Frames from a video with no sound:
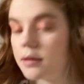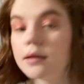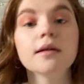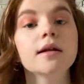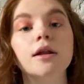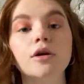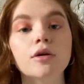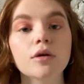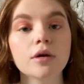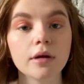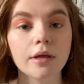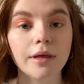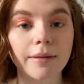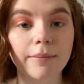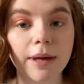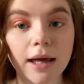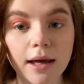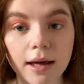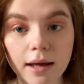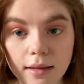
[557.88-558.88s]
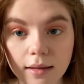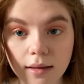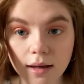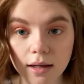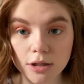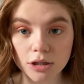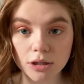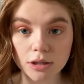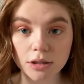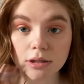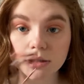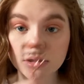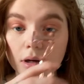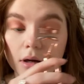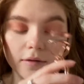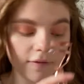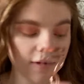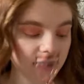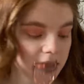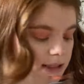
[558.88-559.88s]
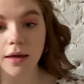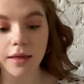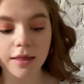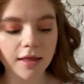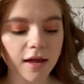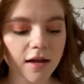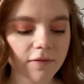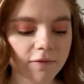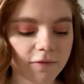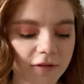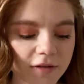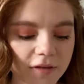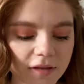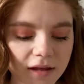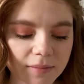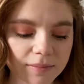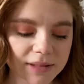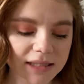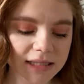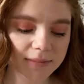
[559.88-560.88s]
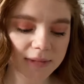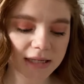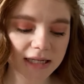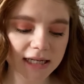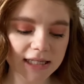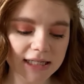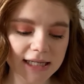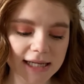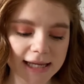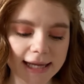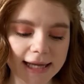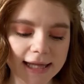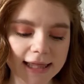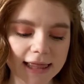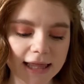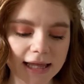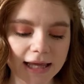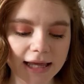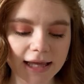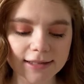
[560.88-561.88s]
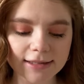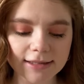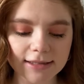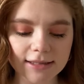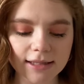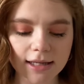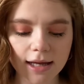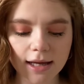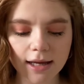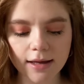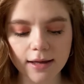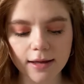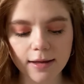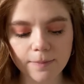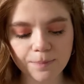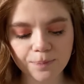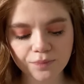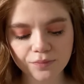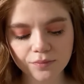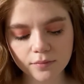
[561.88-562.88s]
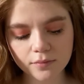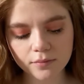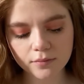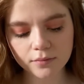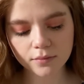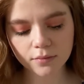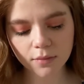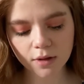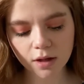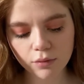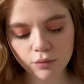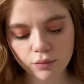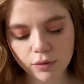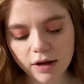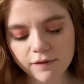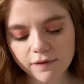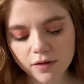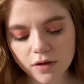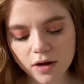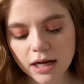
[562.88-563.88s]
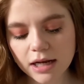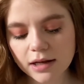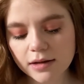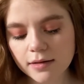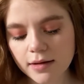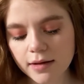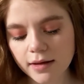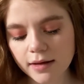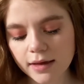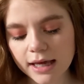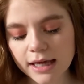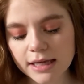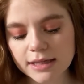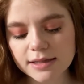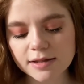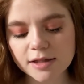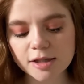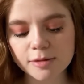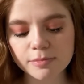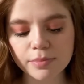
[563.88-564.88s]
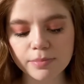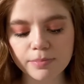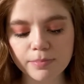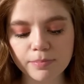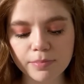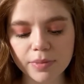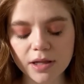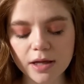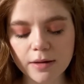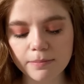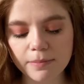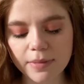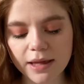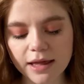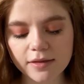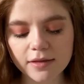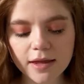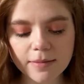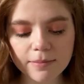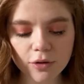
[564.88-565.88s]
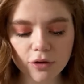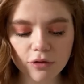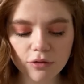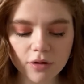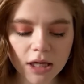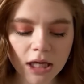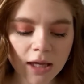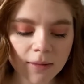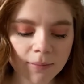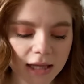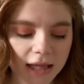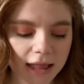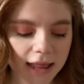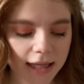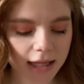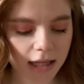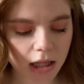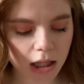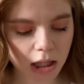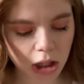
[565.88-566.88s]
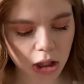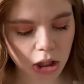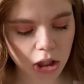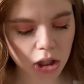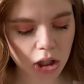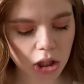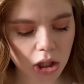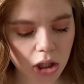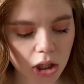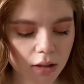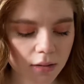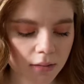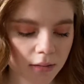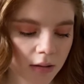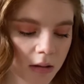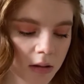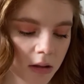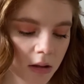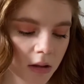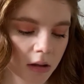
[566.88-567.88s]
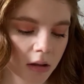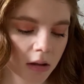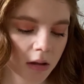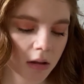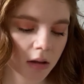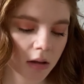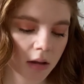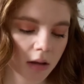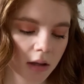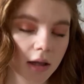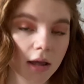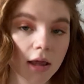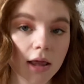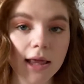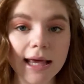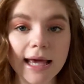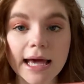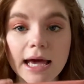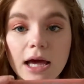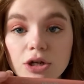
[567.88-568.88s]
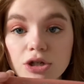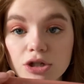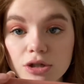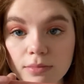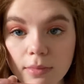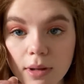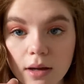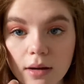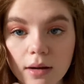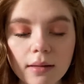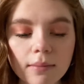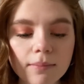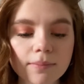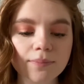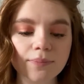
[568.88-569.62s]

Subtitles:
and curling my eyelashes, obviously. And then for lips, I'm gonna take this Revlon Kiss Plumping Lip Cream in the color Cashmere.